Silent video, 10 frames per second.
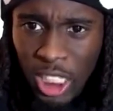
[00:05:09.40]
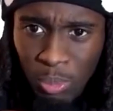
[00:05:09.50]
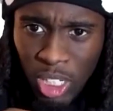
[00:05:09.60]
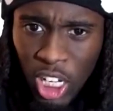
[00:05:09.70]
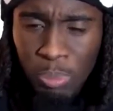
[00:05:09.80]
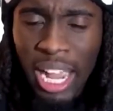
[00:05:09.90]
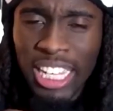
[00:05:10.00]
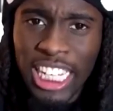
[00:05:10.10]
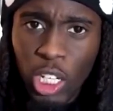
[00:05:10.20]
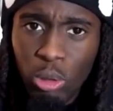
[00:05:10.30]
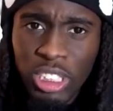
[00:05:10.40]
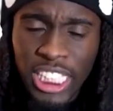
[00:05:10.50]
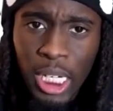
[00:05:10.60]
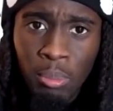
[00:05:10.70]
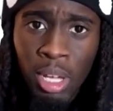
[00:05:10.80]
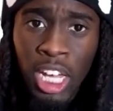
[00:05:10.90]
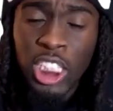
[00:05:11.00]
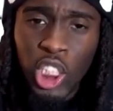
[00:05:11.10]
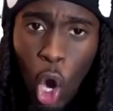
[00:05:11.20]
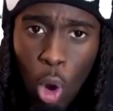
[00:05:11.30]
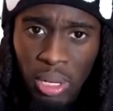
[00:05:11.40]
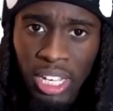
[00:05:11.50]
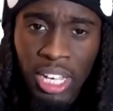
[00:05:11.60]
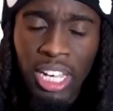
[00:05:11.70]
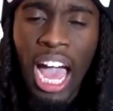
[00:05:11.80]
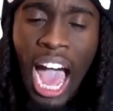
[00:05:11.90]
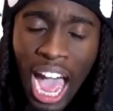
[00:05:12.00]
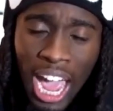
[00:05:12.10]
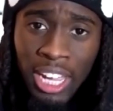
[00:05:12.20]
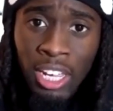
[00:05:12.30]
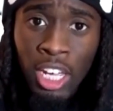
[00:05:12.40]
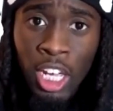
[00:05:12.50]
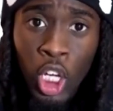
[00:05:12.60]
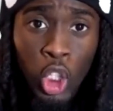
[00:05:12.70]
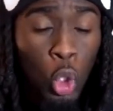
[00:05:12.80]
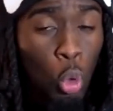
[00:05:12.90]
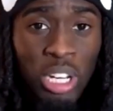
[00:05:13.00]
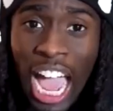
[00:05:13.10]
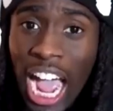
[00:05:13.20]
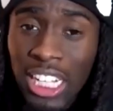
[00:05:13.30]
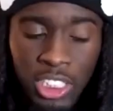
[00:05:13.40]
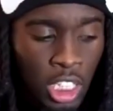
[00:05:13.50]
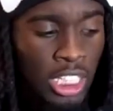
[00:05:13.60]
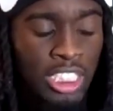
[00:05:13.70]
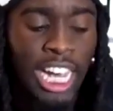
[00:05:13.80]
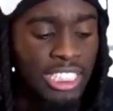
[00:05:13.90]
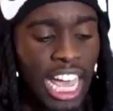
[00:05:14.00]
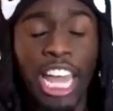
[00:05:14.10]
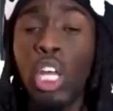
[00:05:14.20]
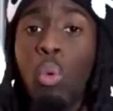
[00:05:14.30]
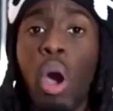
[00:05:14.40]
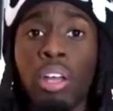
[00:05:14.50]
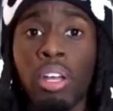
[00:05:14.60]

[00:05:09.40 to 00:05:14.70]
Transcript: because my legal team told me, Kai, do not text anyone.